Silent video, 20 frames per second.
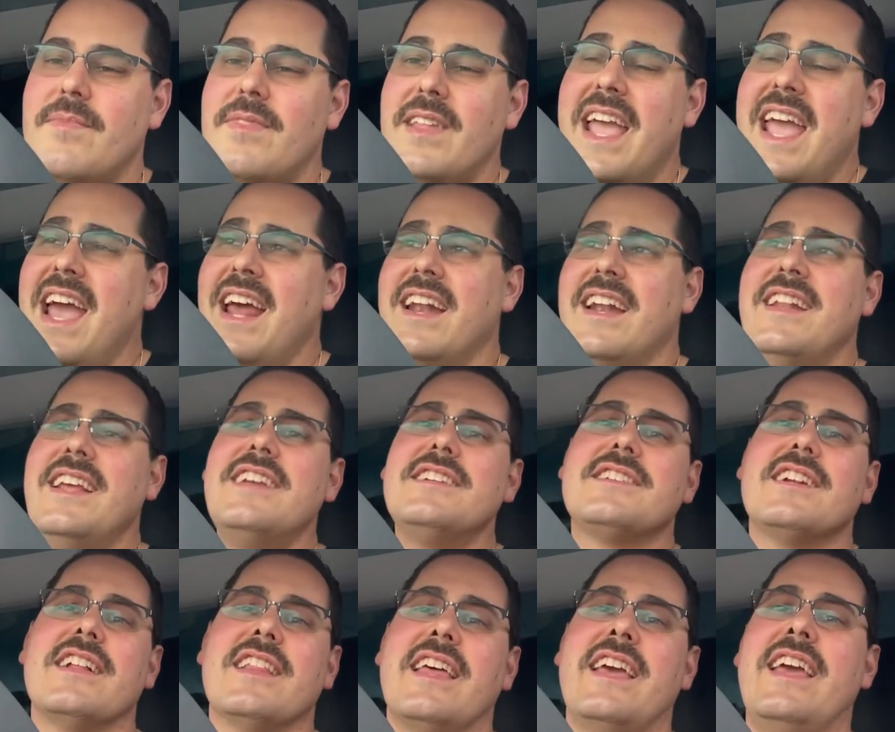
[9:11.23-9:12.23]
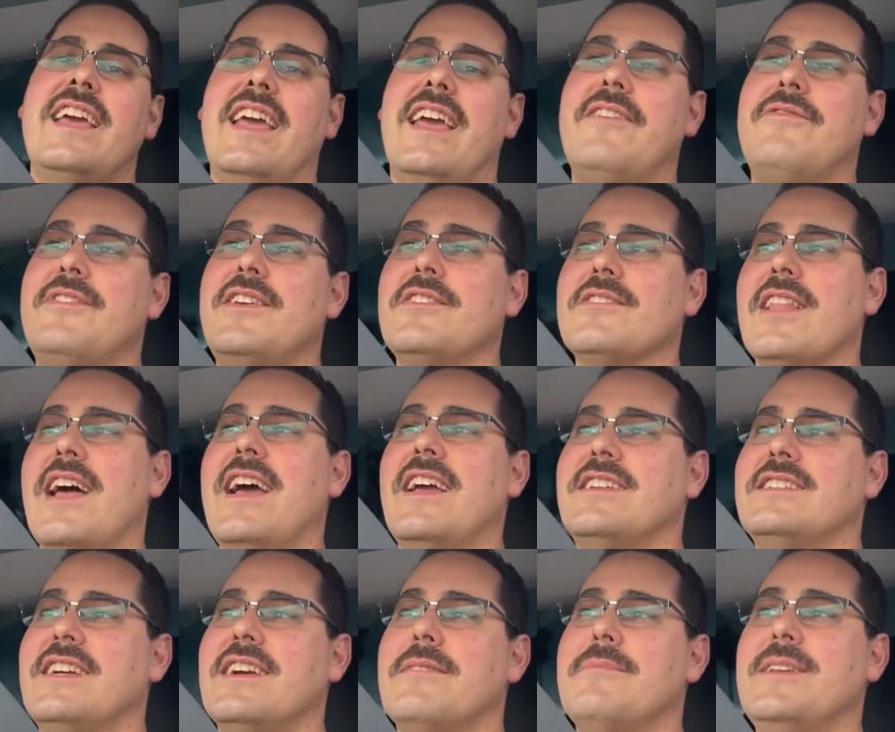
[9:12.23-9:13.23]
And additionally, if you like
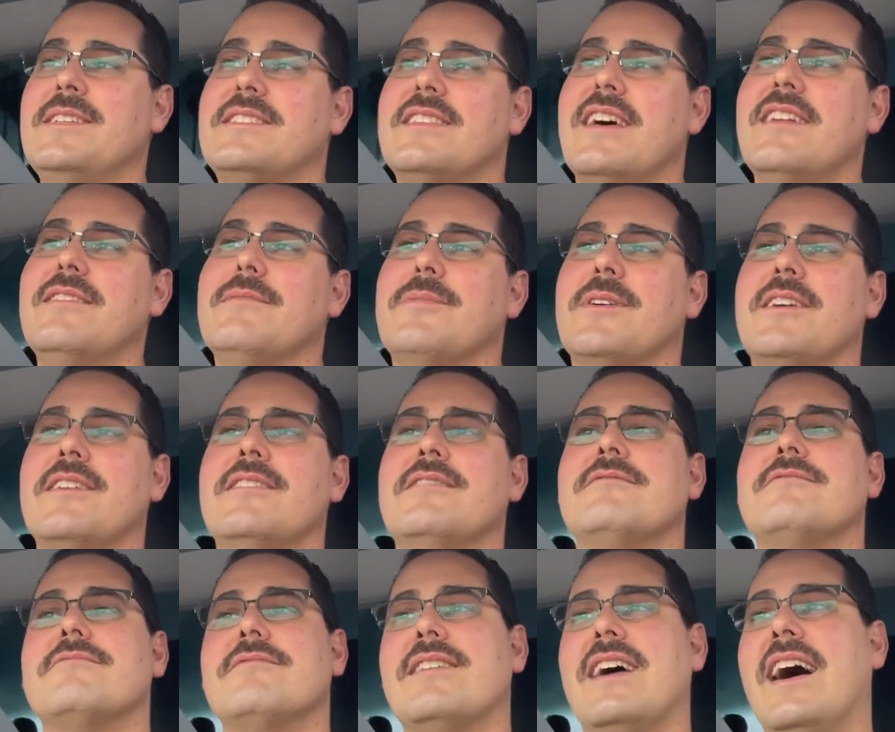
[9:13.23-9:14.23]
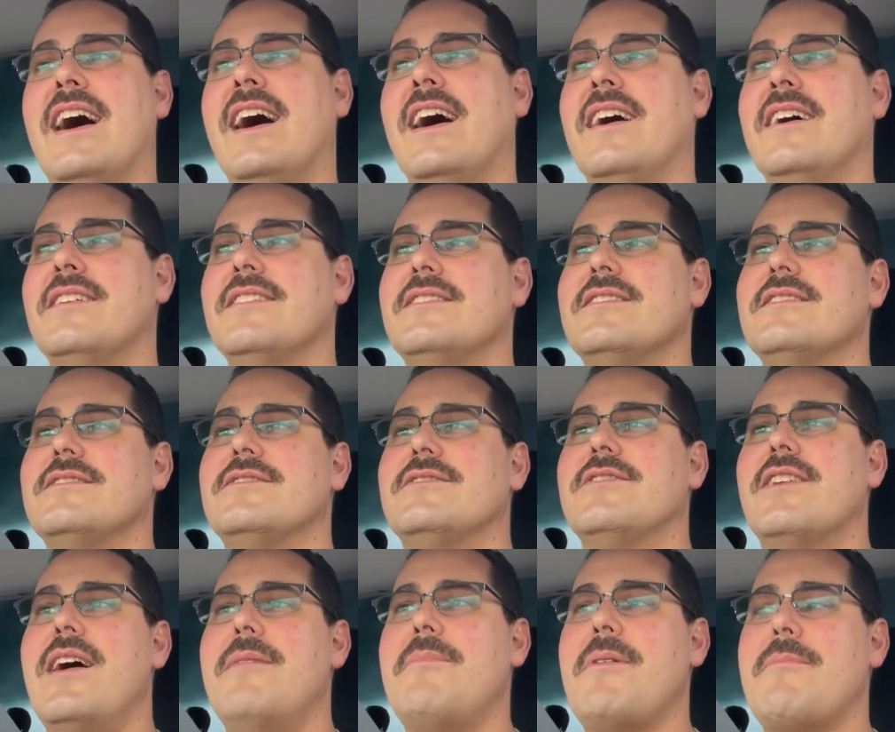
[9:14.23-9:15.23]
Jeremy's Thunderbird,
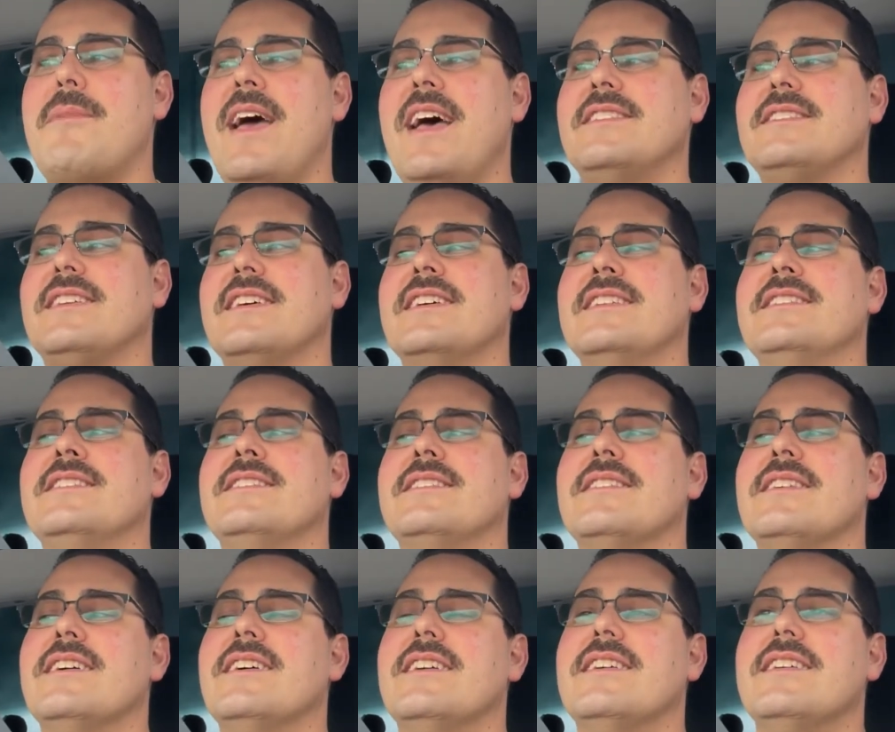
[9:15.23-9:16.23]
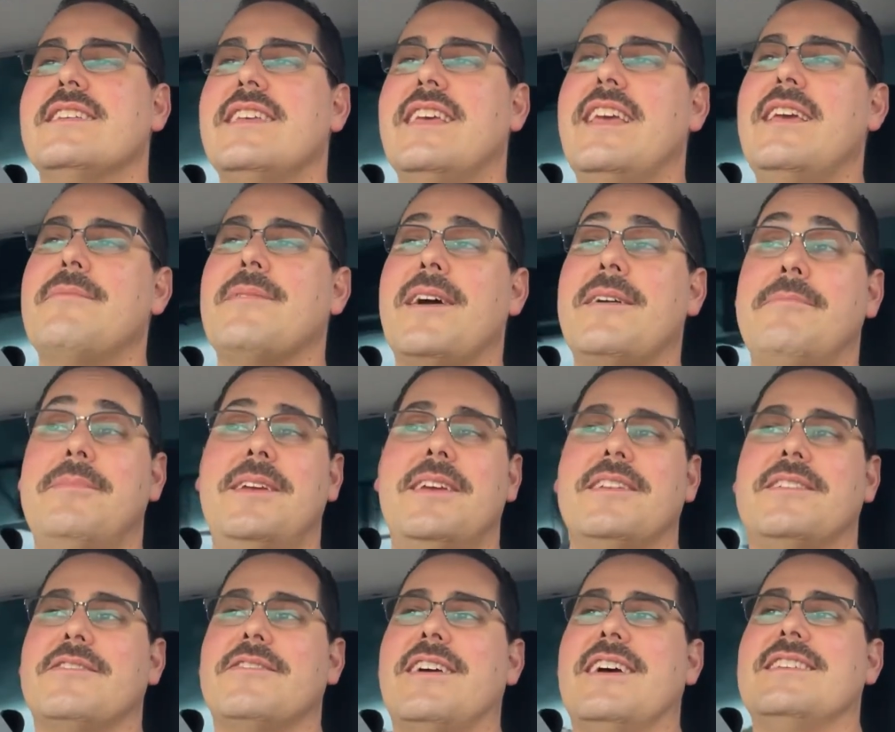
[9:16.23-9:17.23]
drop a message. He might be
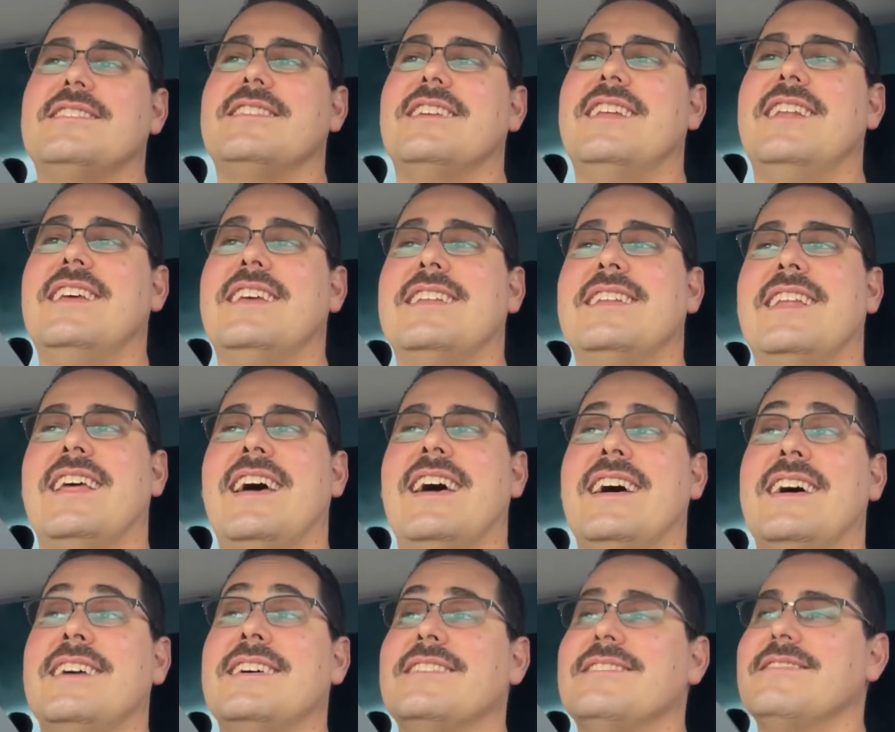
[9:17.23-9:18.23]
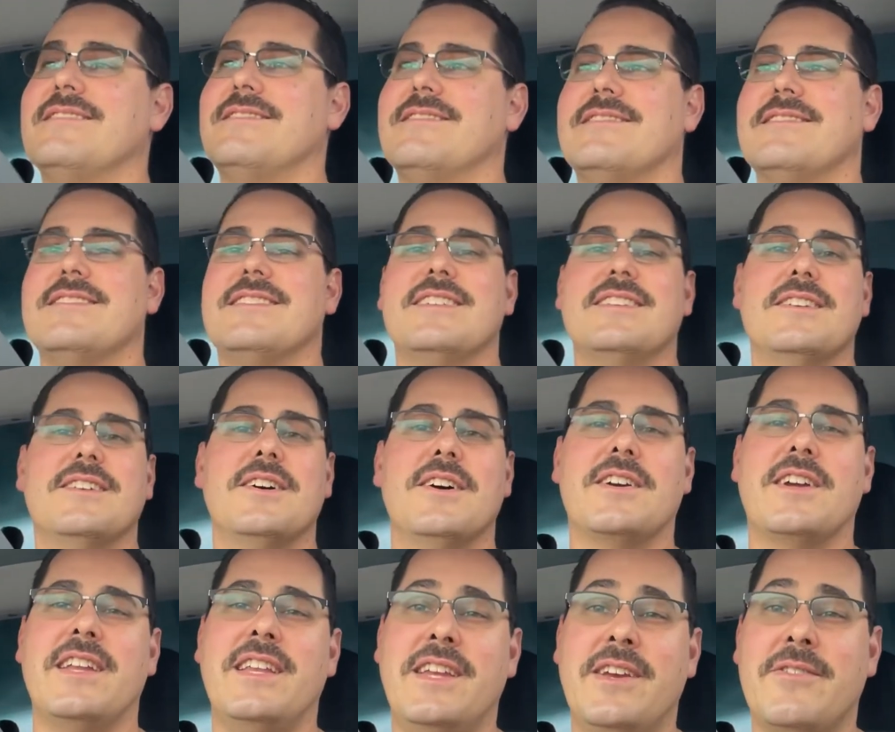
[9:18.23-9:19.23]
interested in
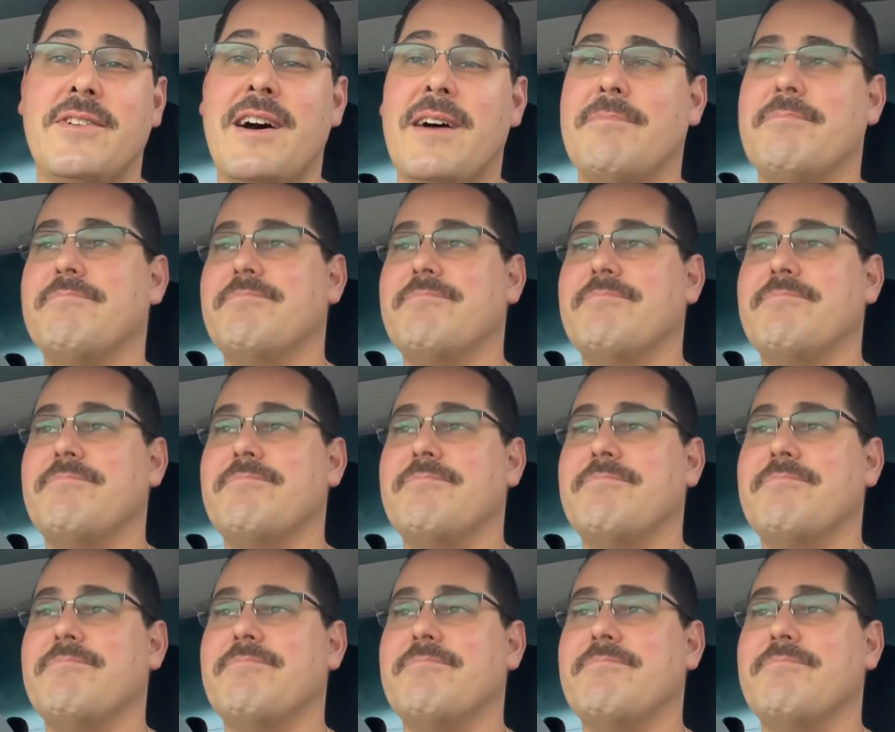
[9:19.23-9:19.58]
hooking you up,